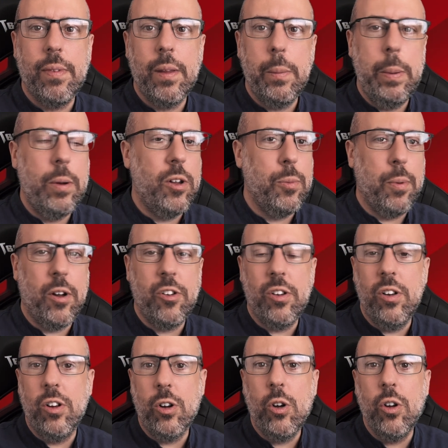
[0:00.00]
Maybe because
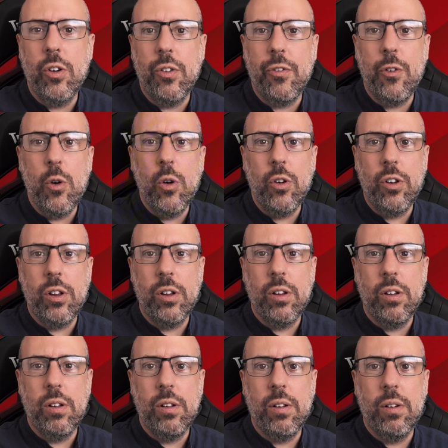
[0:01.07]
Barcelona couldn't afford
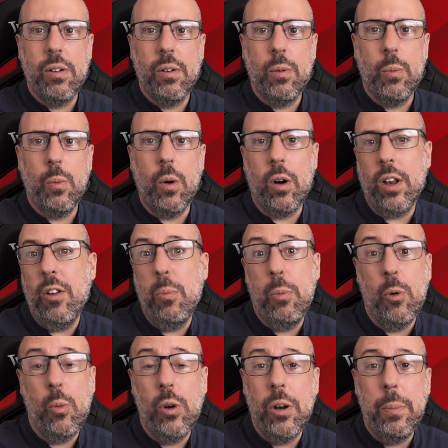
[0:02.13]
what
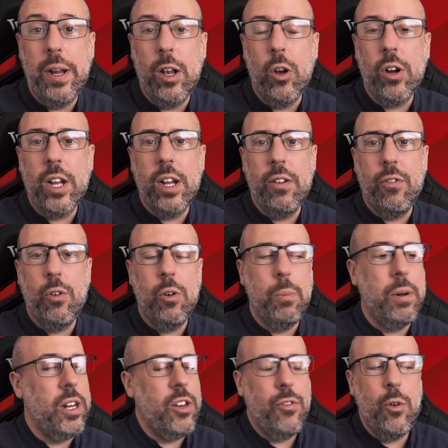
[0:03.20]
Liverpool would have been looking for,
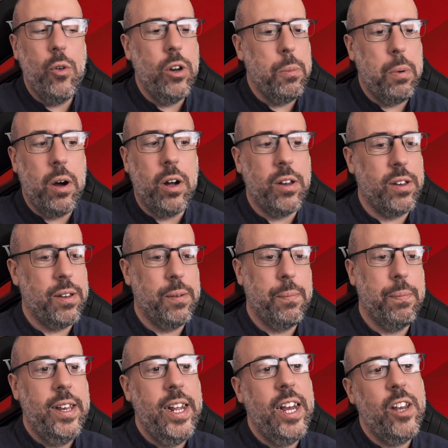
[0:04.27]
but it's fallen apart.
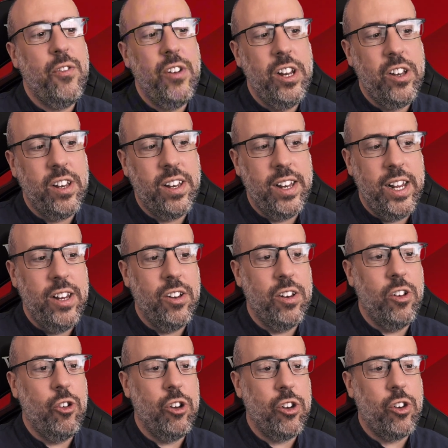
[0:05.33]
Diaz finished the
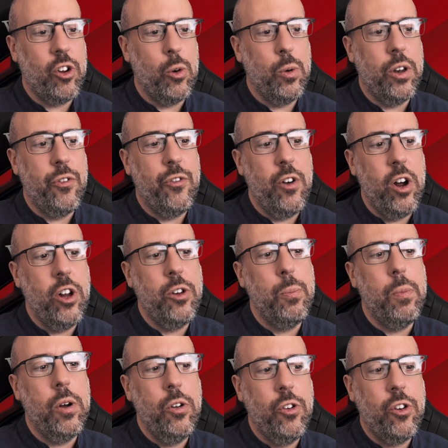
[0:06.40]
season just gone with the third
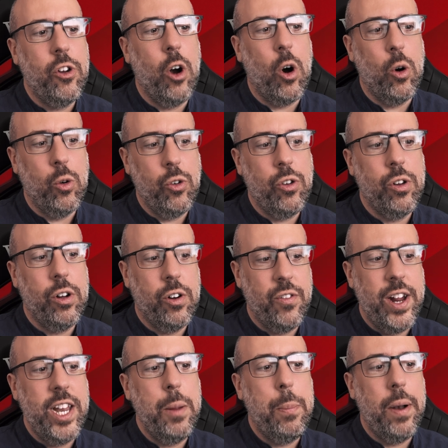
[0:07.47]
most goals of
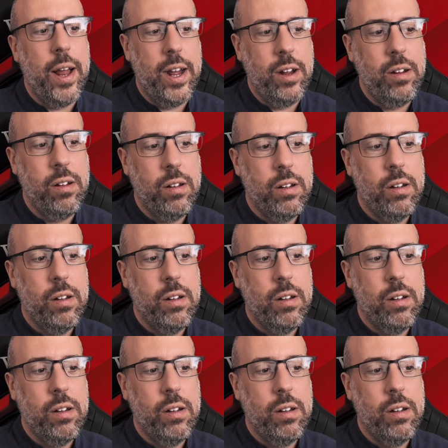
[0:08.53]
any player.